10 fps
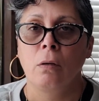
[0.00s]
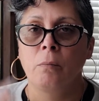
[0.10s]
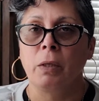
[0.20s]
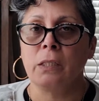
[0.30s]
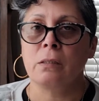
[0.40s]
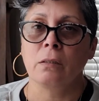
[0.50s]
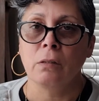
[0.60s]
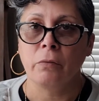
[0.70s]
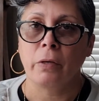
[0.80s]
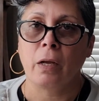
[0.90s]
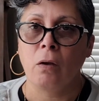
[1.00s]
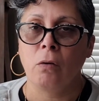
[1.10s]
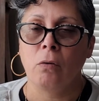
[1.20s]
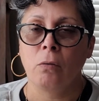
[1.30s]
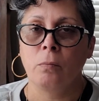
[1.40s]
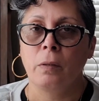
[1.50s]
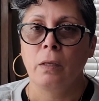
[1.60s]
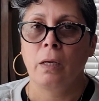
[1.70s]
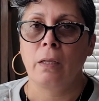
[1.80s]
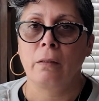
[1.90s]
but he's still living at home.
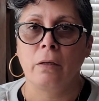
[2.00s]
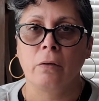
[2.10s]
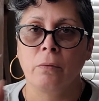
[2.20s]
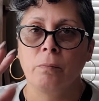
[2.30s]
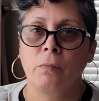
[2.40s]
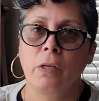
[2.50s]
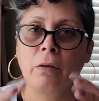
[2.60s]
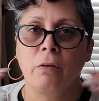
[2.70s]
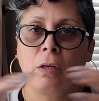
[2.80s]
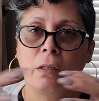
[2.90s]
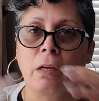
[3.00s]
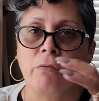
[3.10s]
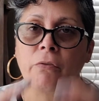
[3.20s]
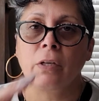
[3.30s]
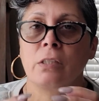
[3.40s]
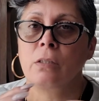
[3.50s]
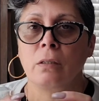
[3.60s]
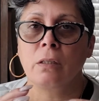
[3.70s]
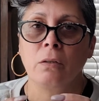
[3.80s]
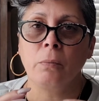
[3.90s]
And there you get that friction
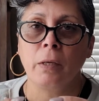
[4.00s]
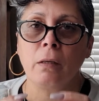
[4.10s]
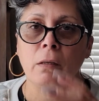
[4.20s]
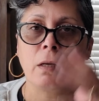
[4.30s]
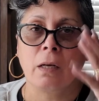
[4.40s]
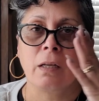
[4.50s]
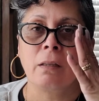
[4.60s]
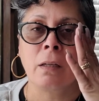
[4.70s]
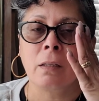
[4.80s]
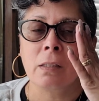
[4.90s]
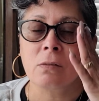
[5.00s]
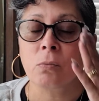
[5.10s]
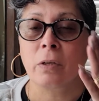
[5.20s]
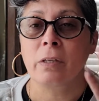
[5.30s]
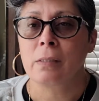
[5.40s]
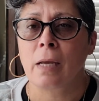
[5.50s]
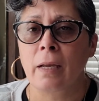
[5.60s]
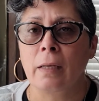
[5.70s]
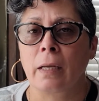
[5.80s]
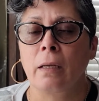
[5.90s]
a little bit. And I think that's where he's
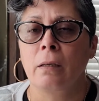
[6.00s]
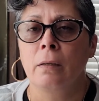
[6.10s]
at. Like